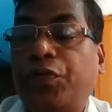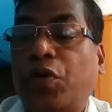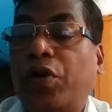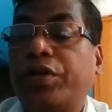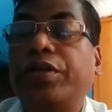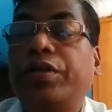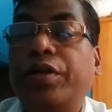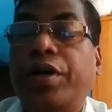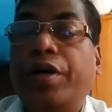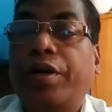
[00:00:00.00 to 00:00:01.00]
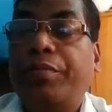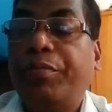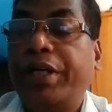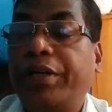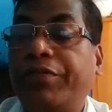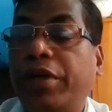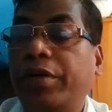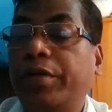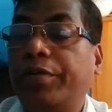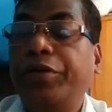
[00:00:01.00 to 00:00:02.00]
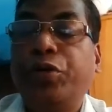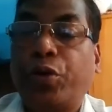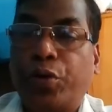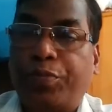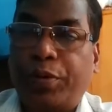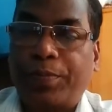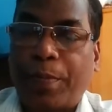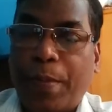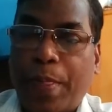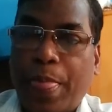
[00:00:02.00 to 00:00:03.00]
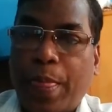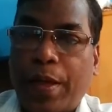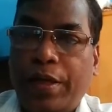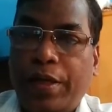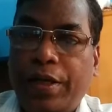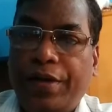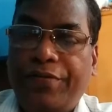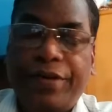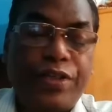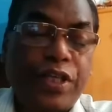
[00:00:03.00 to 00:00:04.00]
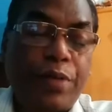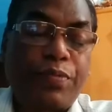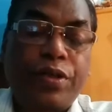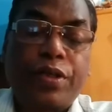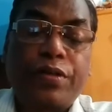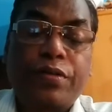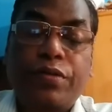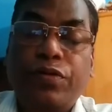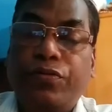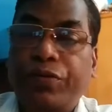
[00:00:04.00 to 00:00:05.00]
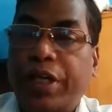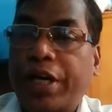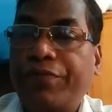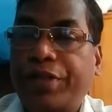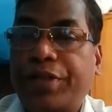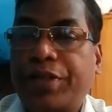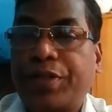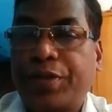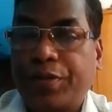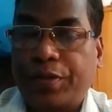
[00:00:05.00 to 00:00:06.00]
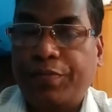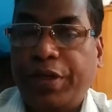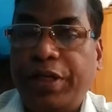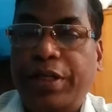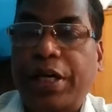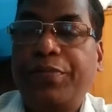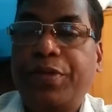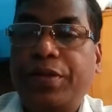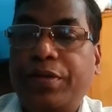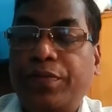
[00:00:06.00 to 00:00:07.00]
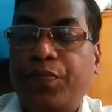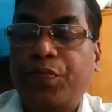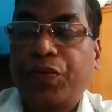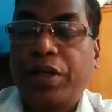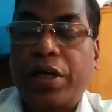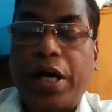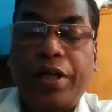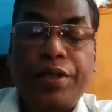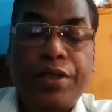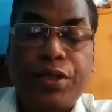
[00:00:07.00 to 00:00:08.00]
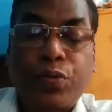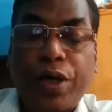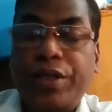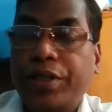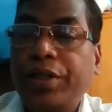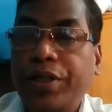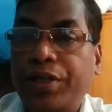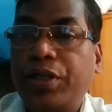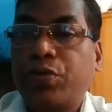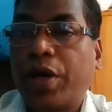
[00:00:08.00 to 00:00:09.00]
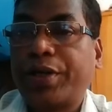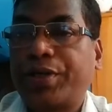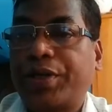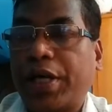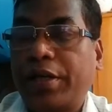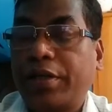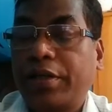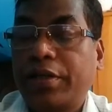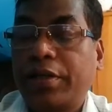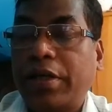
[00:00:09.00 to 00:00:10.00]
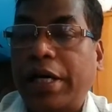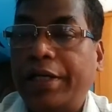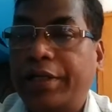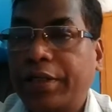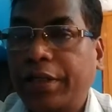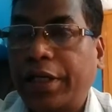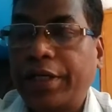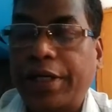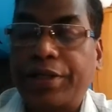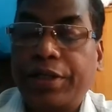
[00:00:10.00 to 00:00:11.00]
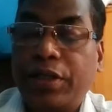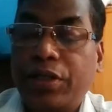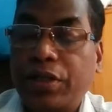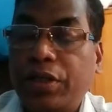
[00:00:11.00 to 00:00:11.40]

on medieval Europe. First chapter we have discussed many times, and it is quite easy to understand as it